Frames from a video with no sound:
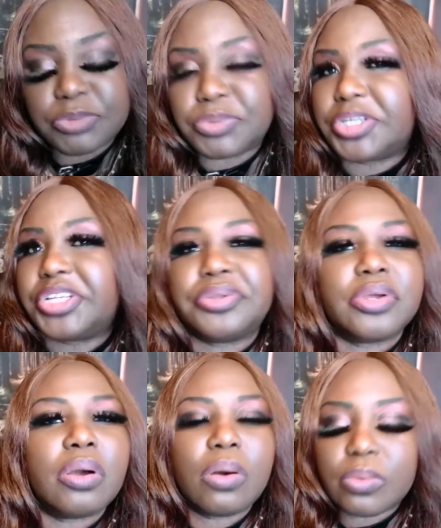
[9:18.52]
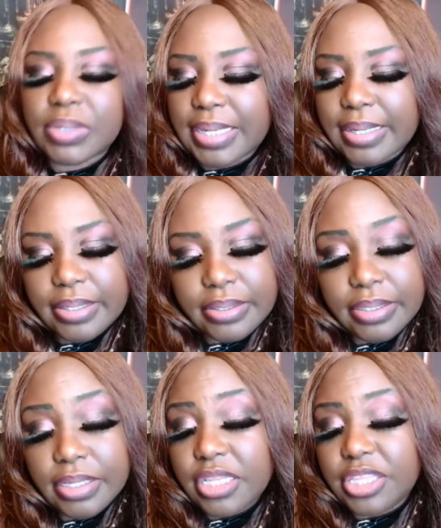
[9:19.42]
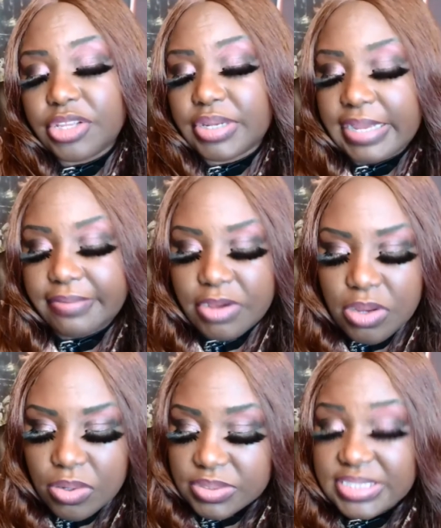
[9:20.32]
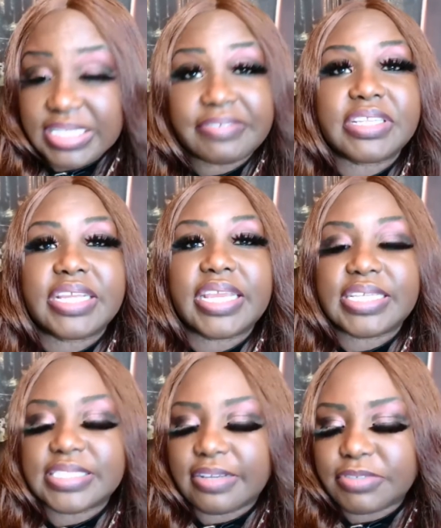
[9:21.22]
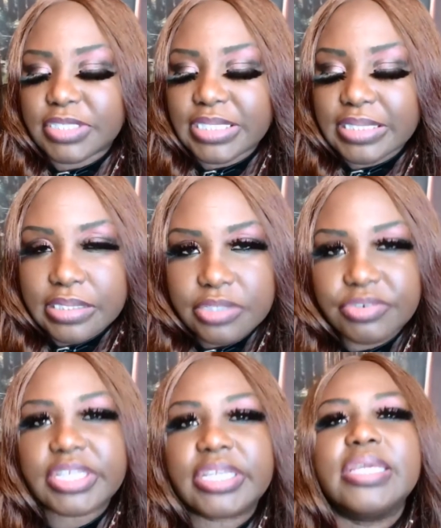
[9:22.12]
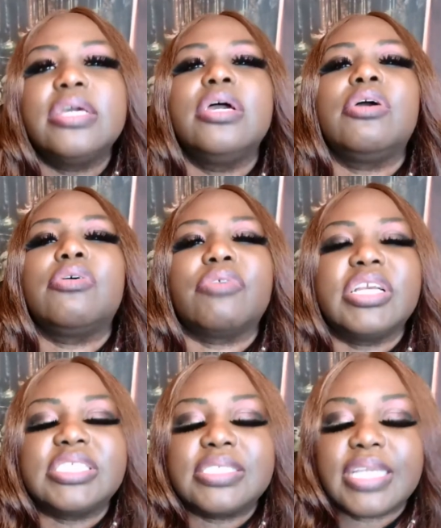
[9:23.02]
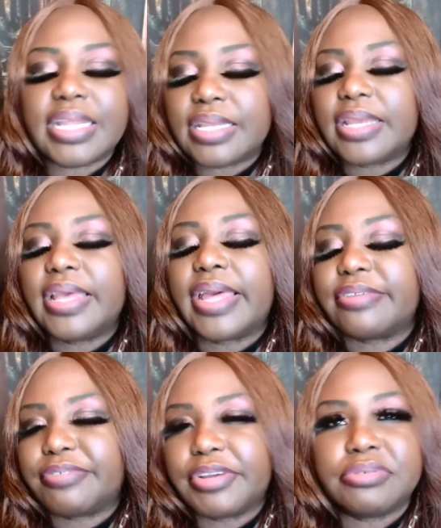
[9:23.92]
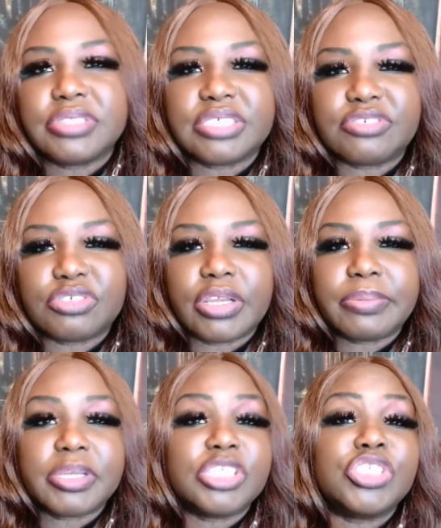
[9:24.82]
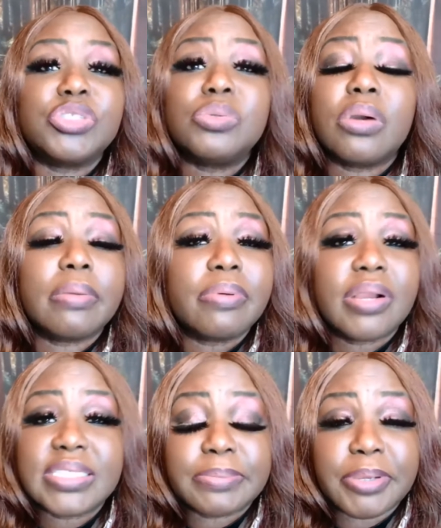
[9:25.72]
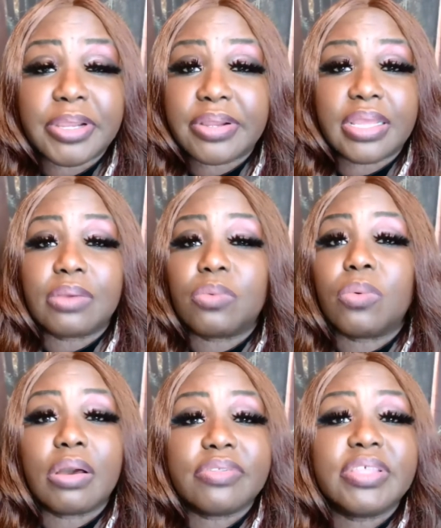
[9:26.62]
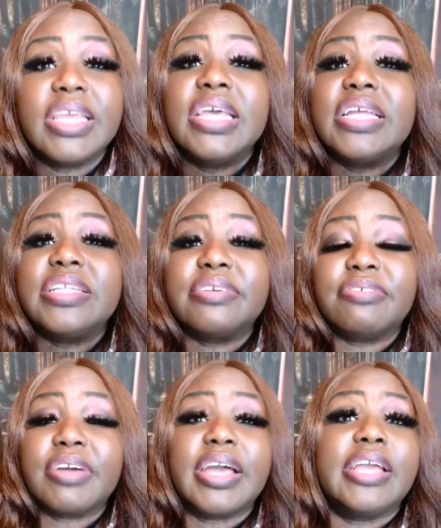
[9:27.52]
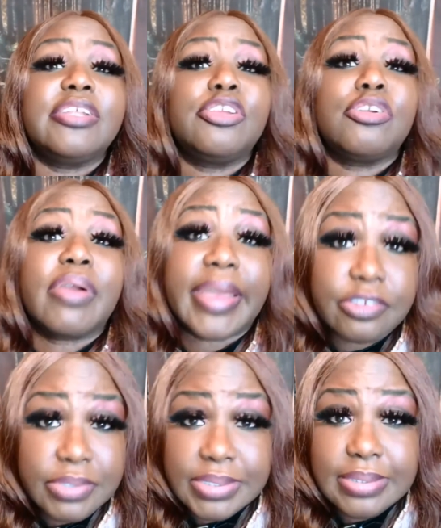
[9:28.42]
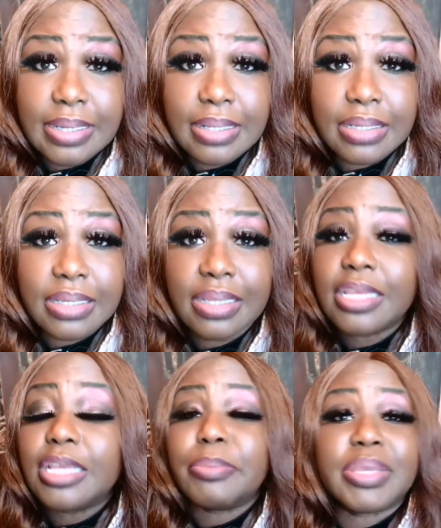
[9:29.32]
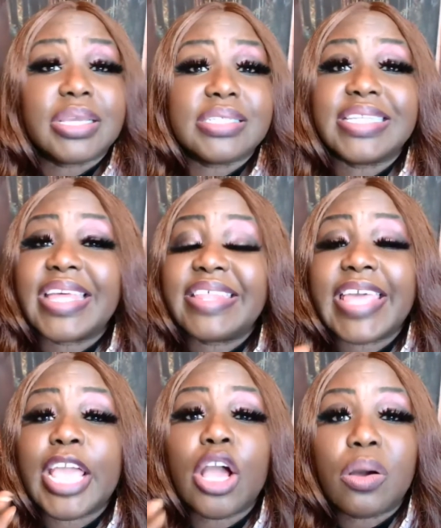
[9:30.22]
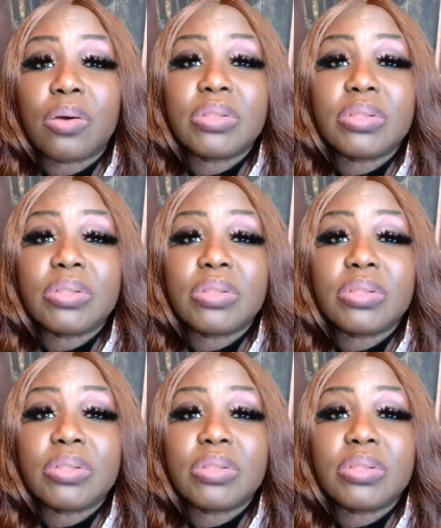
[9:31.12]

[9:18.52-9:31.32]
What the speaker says: but you're going to do the whole nine. You're going to have a whole 7 days of literally resonating at the frequency of joy because you want prosperity and wealth to find your address, darling, because they